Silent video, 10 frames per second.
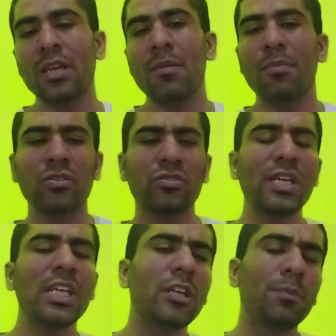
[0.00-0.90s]
Because
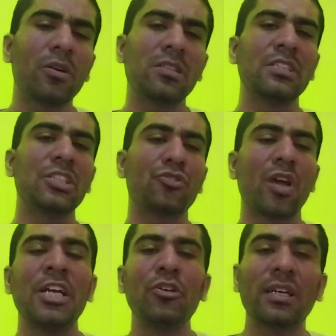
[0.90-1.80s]
whenever a person is
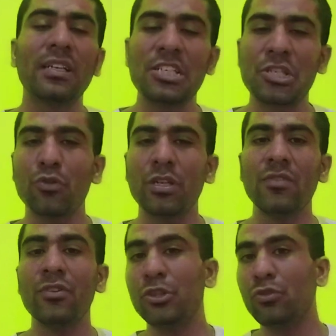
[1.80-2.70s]
trying to tell a story
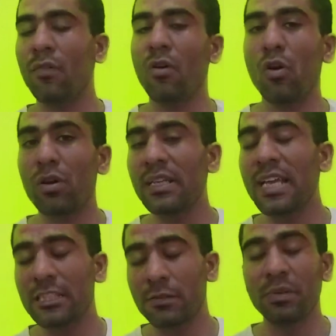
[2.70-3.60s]
which you have already
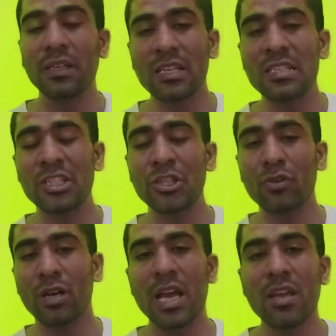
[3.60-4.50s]
experienced in your
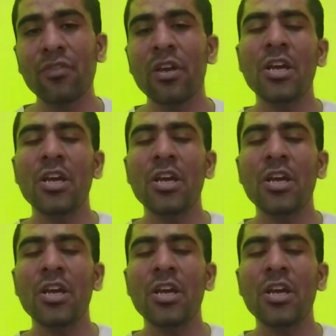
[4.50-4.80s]
life,